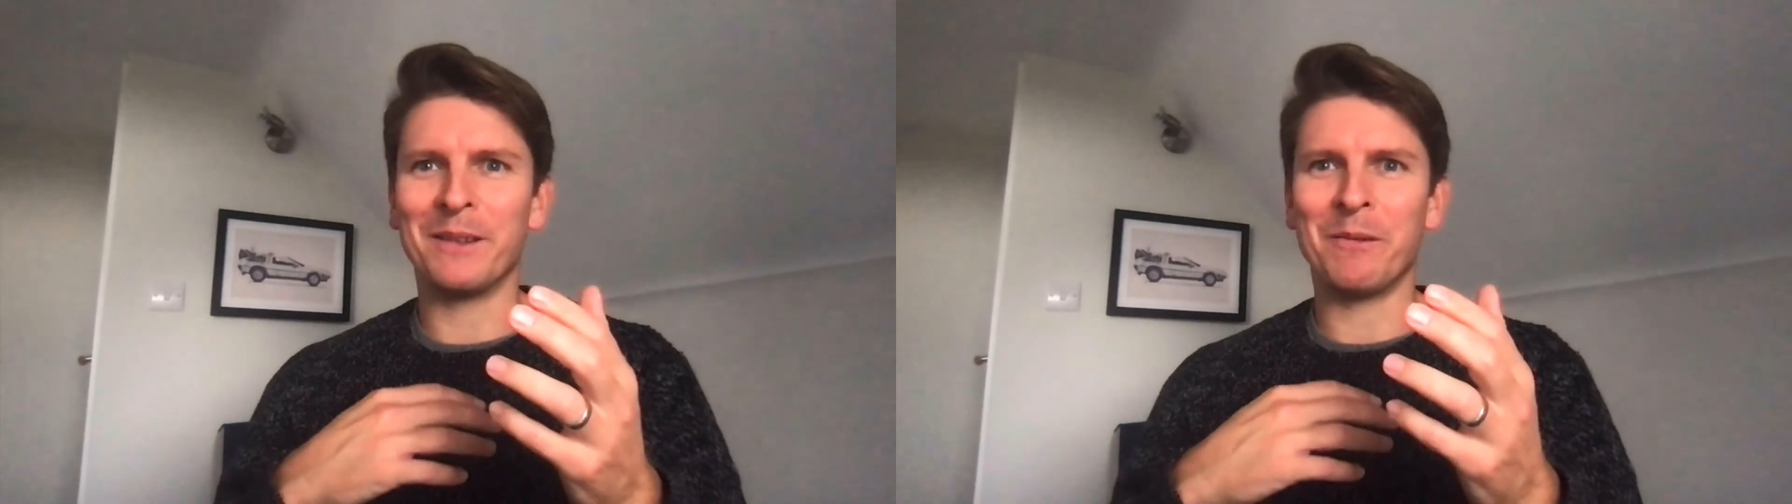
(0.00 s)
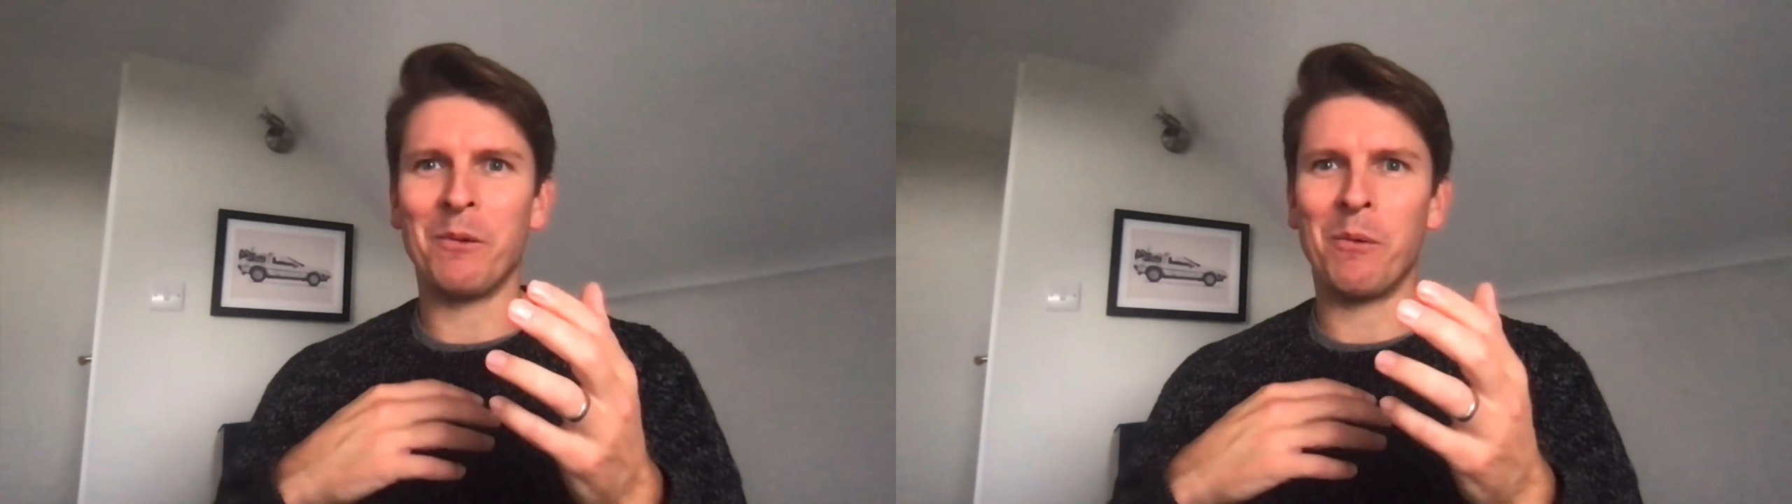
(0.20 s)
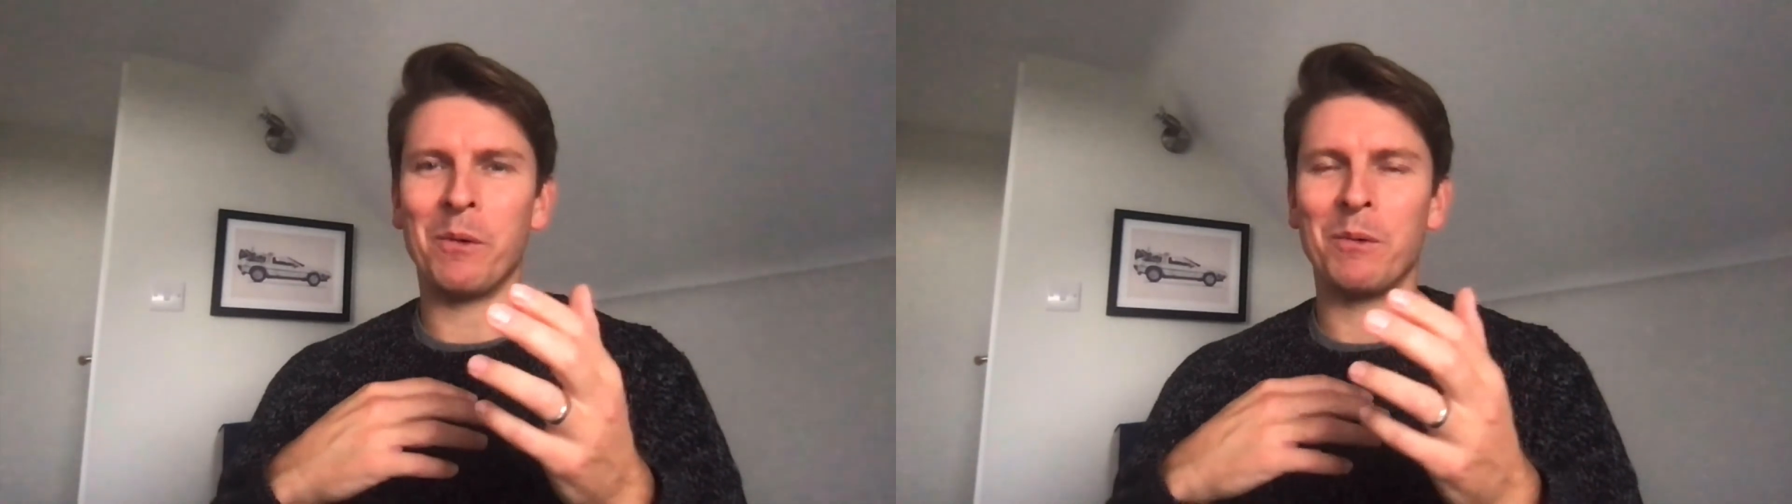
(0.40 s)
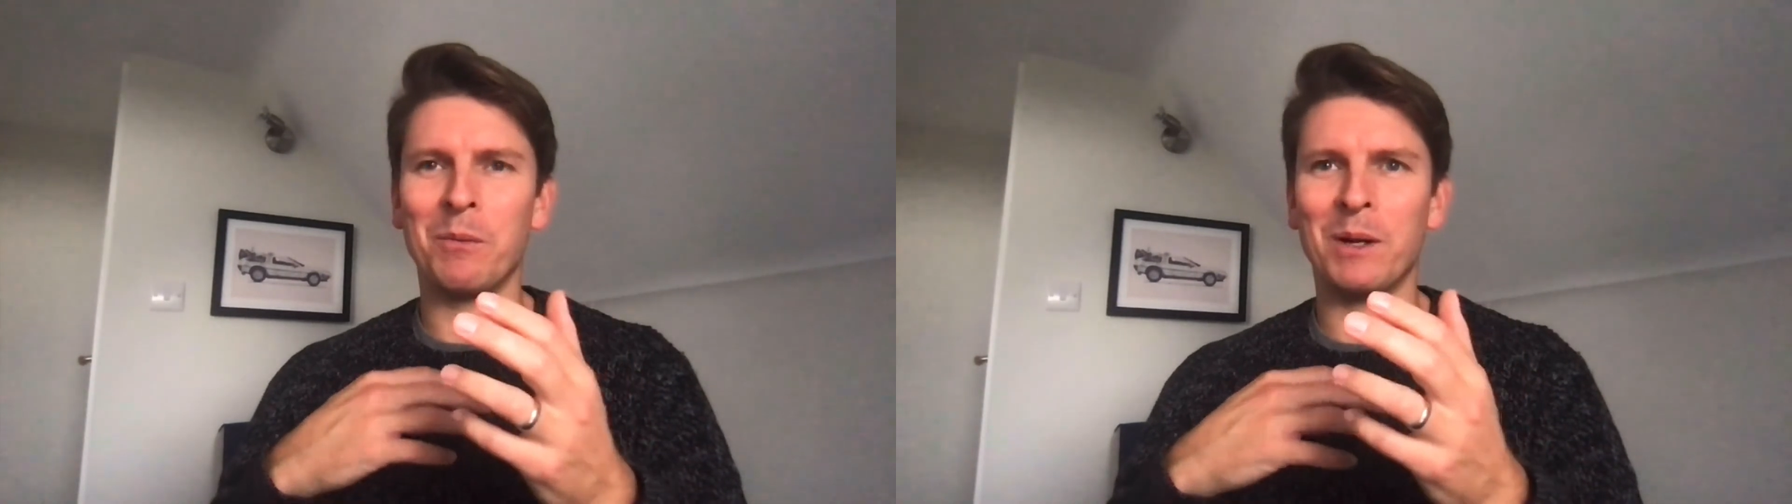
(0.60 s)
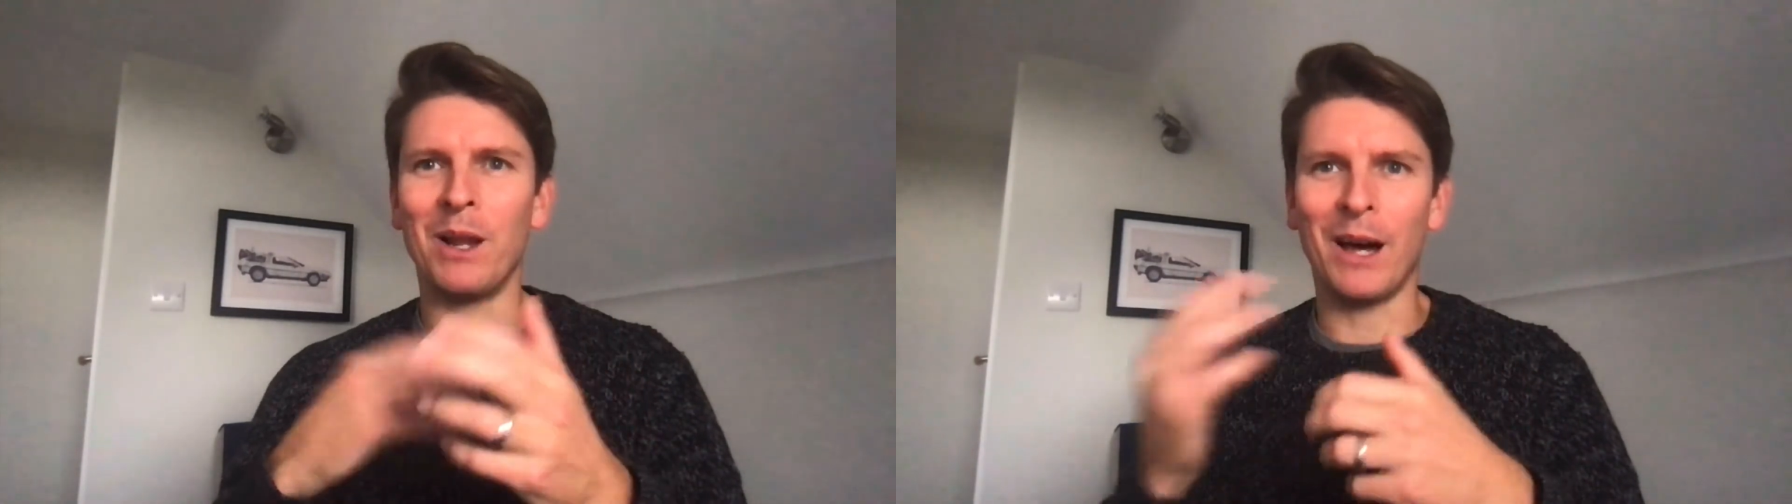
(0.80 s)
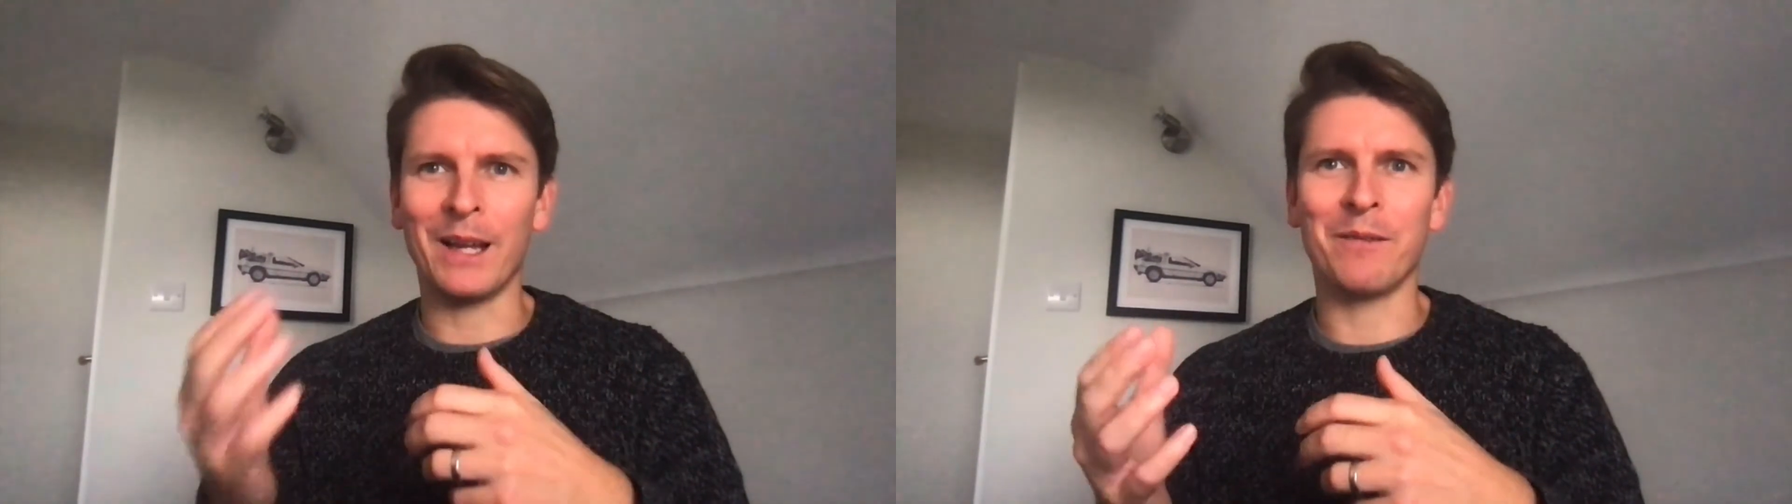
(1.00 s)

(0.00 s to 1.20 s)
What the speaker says: would like